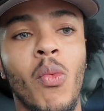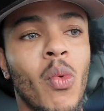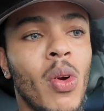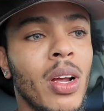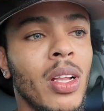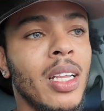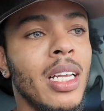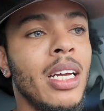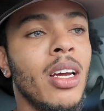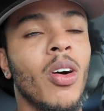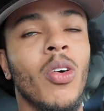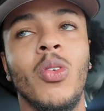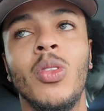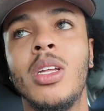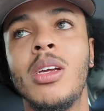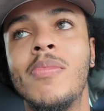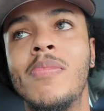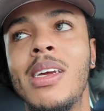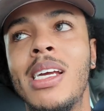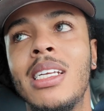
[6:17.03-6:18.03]
really
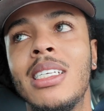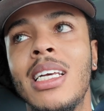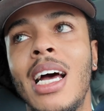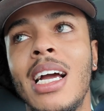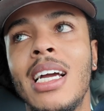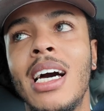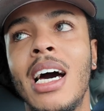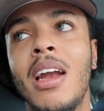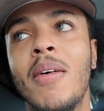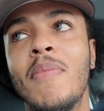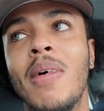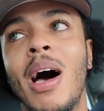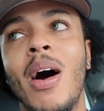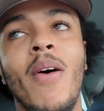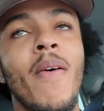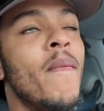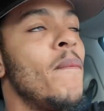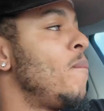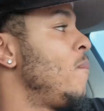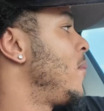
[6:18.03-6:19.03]
only means I got
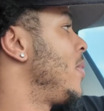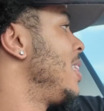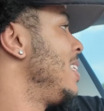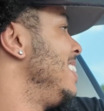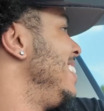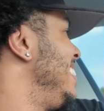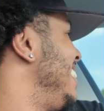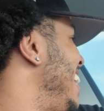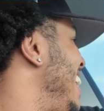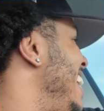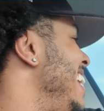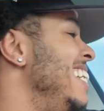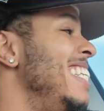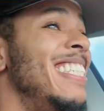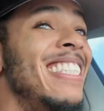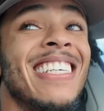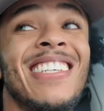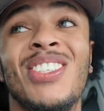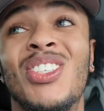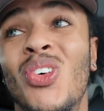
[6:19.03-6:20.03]
about
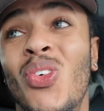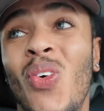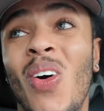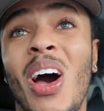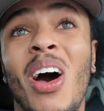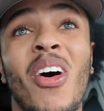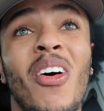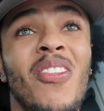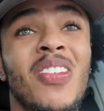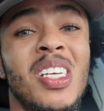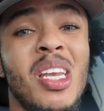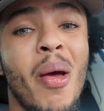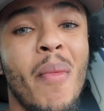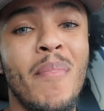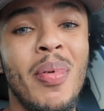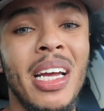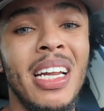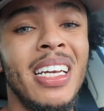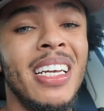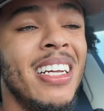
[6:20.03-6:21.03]
10 to 12,
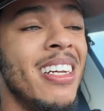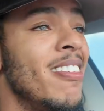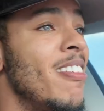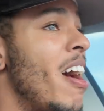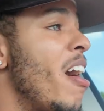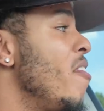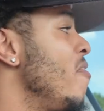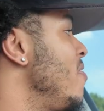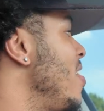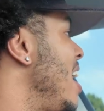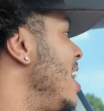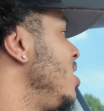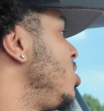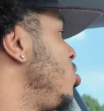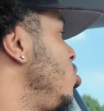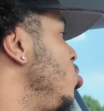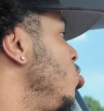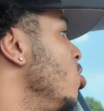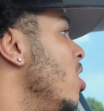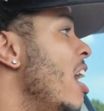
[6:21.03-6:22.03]
depending how fast
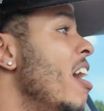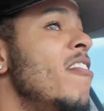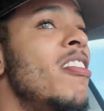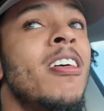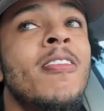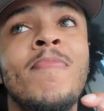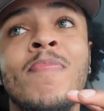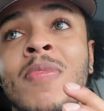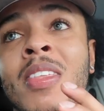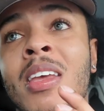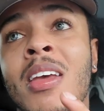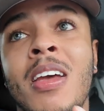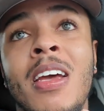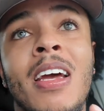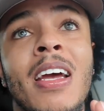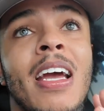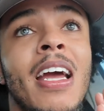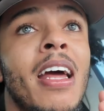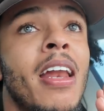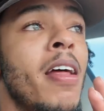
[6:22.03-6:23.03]
you drive it.
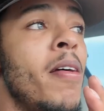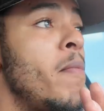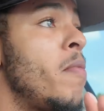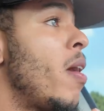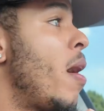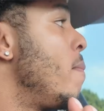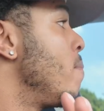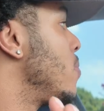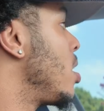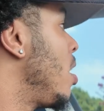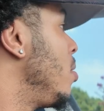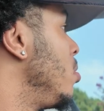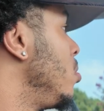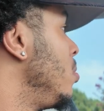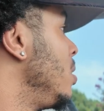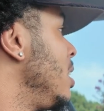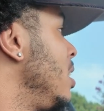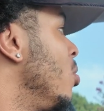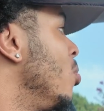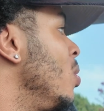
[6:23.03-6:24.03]
And then I'm
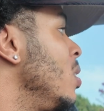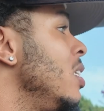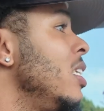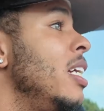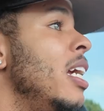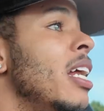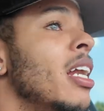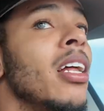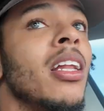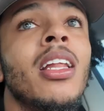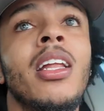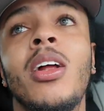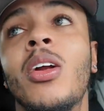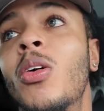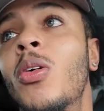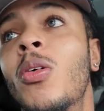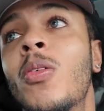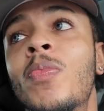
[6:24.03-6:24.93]
probably going to get a little